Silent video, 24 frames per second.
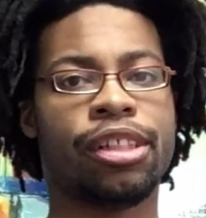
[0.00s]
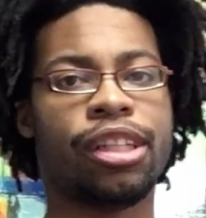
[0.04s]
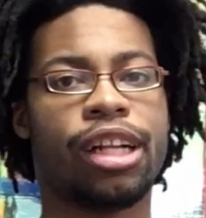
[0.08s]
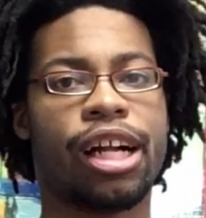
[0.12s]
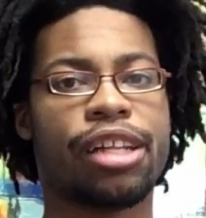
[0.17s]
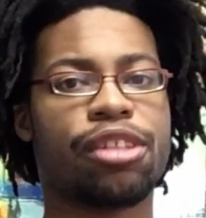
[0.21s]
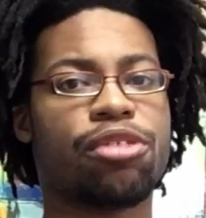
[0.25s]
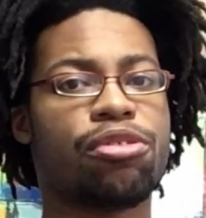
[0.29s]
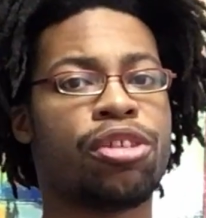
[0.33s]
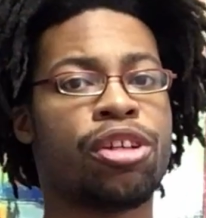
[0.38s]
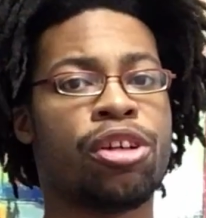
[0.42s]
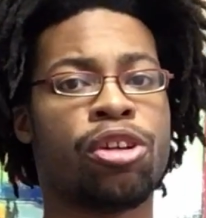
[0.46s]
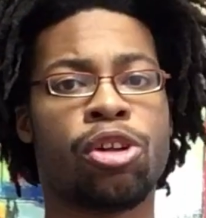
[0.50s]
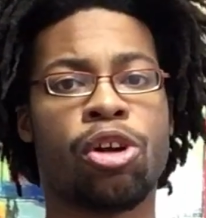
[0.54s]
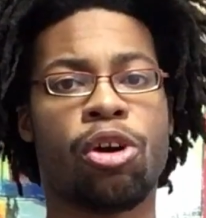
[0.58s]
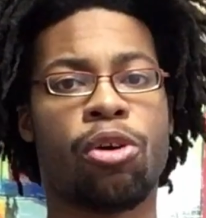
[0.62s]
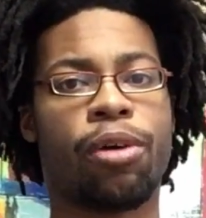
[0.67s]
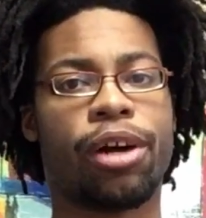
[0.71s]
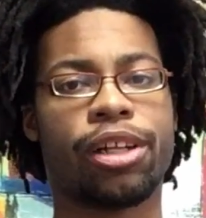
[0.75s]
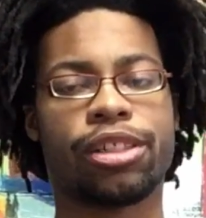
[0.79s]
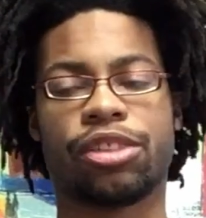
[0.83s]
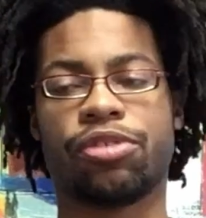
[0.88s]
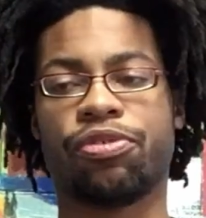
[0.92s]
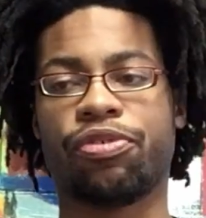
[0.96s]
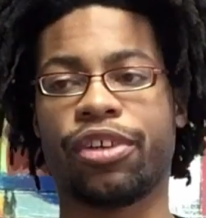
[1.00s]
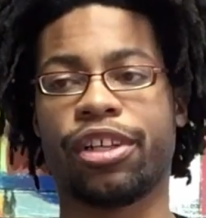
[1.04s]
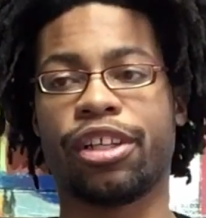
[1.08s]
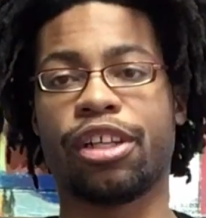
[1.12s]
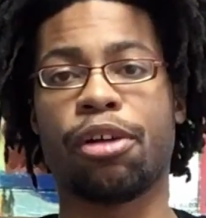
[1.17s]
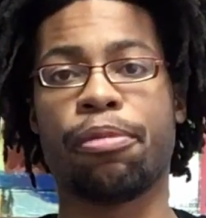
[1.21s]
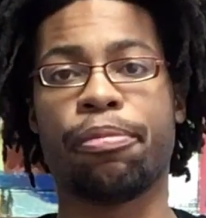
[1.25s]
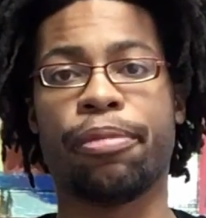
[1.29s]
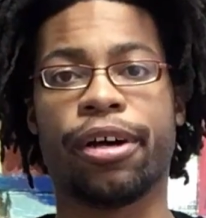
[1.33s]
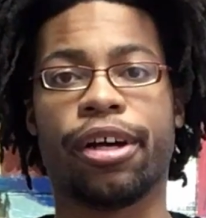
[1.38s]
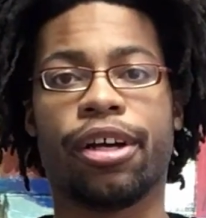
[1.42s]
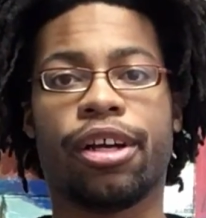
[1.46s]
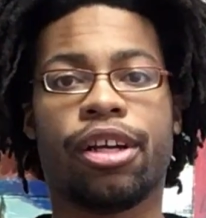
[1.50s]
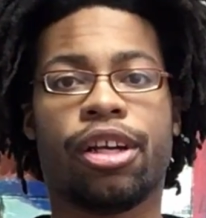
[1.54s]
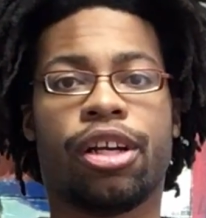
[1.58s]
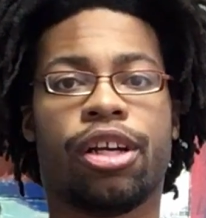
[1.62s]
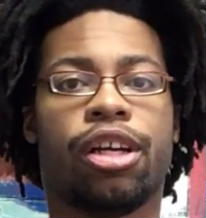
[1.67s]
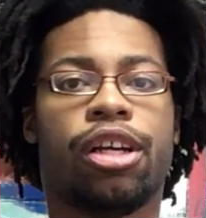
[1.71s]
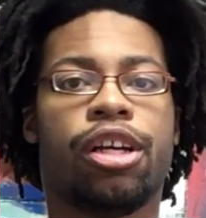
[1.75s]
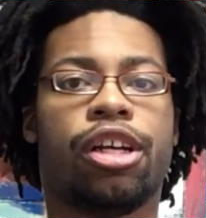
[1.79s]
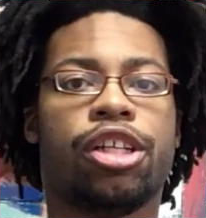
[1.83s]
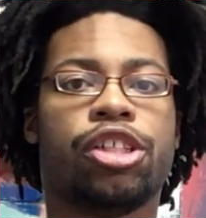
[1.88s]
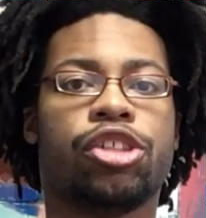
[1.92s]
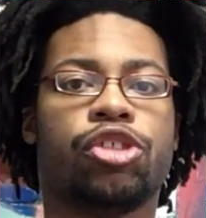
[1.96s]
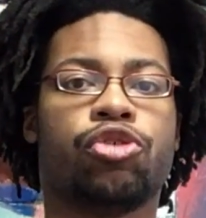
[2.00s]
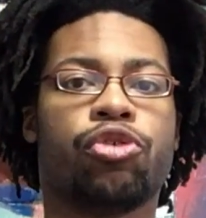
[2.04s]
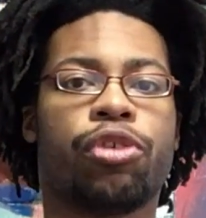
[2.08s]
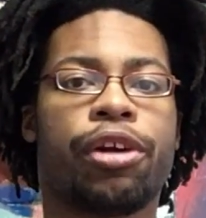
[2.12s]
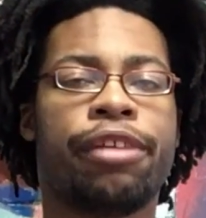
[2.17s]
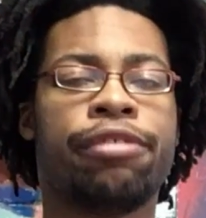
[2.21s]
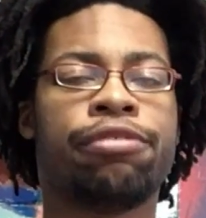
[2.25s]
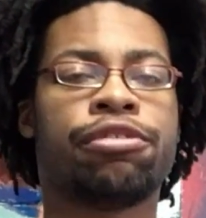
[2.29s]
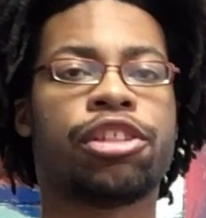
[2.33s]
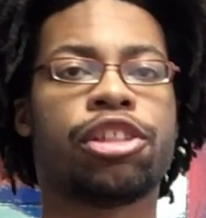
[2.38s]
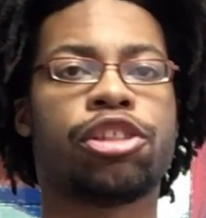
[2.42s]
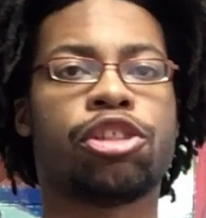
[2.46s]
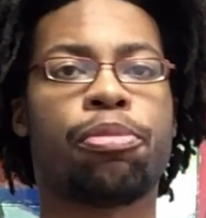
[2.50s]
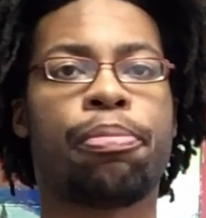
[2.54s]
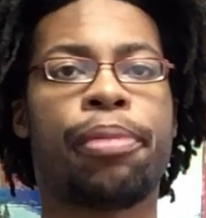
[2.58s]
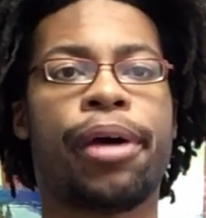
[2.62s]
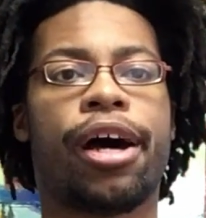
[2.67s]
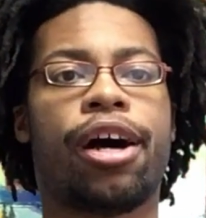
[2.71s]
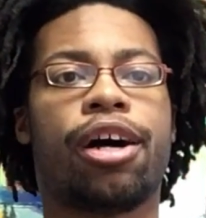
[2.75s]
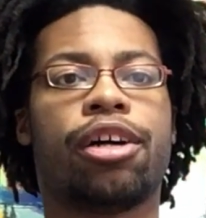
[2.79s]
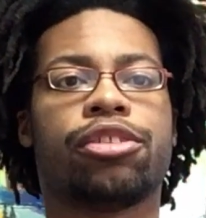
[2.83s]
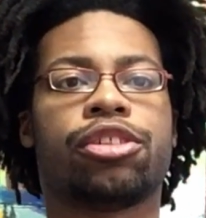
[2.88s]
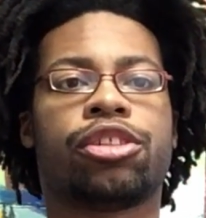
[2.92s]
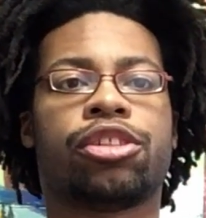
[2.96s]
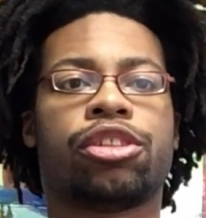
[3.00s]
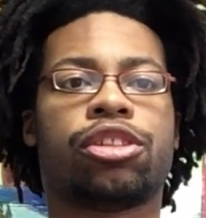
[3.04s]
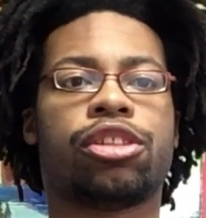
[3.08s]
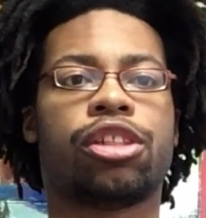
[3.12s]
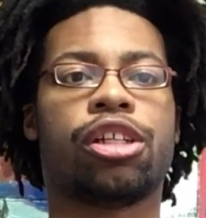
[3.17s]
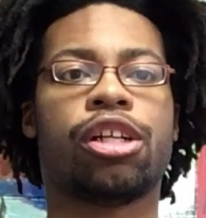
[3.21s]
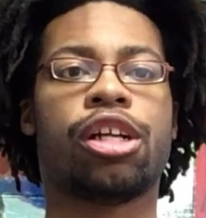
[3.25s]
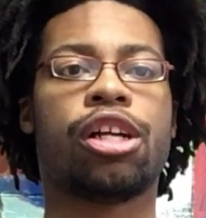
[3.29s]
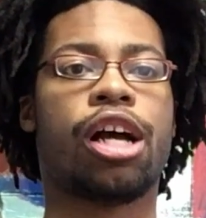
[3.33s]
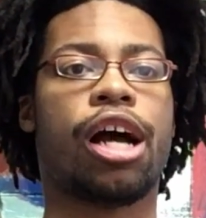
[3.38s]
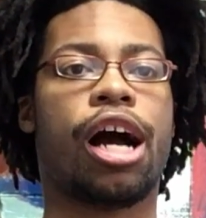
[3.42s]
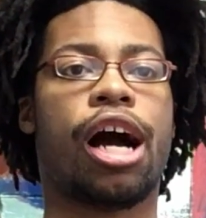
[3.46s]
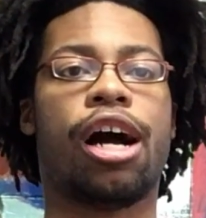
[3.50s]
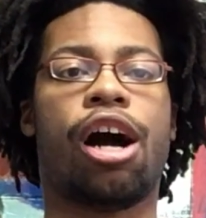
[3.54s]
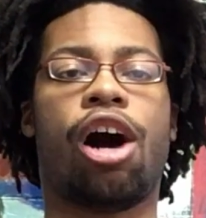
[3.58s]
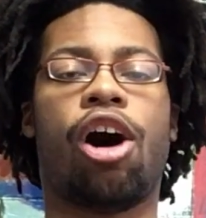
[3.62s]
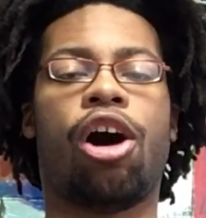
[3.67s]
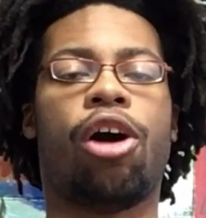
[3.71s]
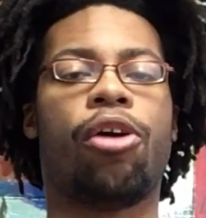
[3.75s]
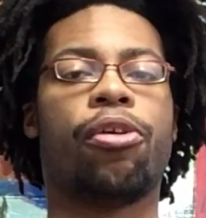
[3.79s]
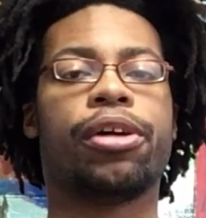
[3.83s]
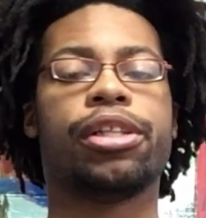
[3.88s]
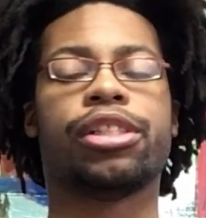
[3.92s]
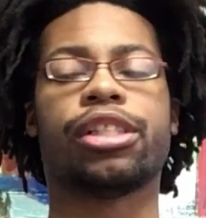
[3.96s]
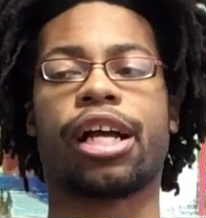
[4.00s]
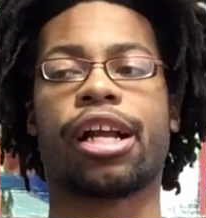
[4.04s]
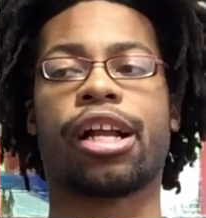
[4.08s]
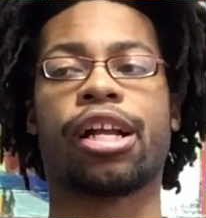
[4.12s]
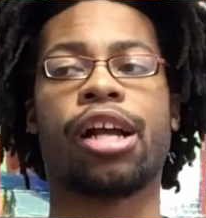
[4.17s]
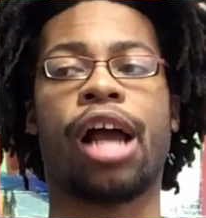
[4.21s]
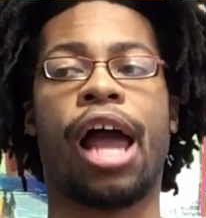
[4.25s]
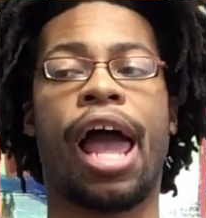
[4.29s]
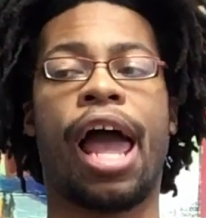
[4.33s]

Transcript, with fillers: Uh, you can go watch the video, but dreams is about always like